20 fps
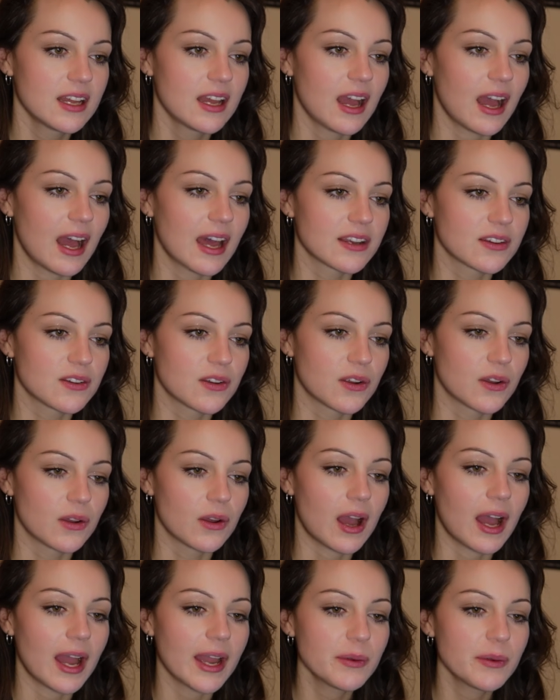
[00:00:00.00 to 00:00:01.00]
I don't know.
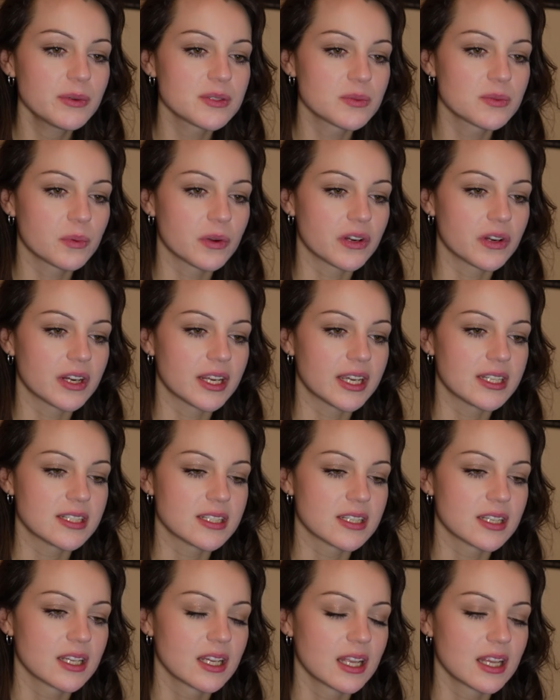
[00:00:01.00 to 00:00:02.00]
I was worried
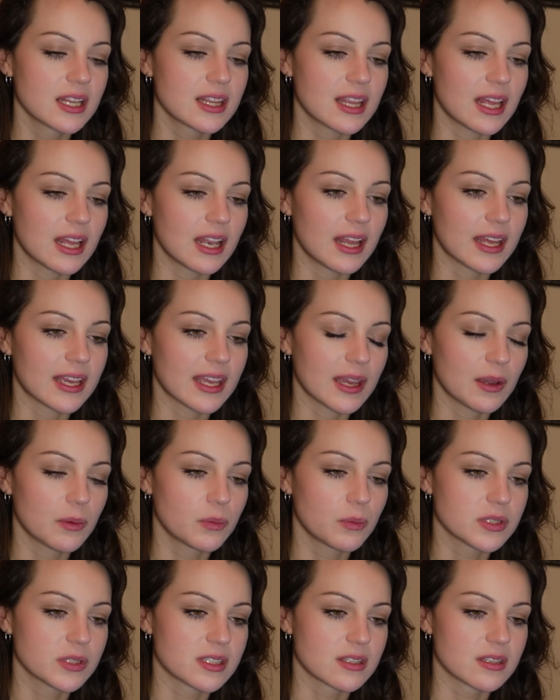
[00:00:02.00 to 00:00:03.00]
that, like, it
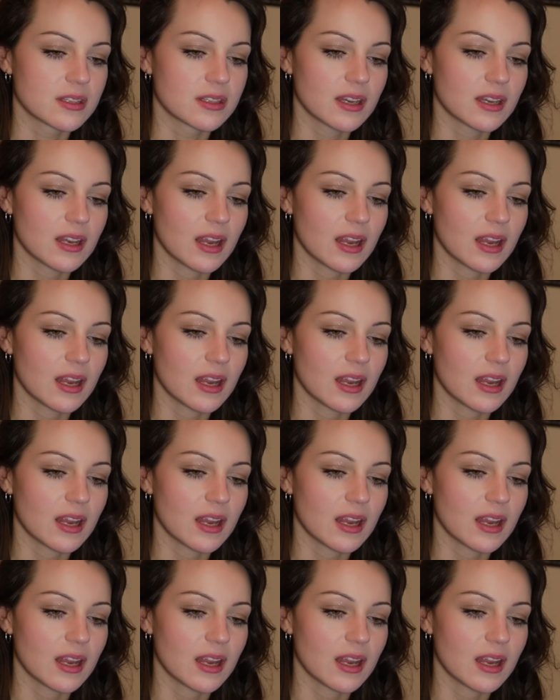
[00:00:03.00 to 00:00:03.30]
wasn't,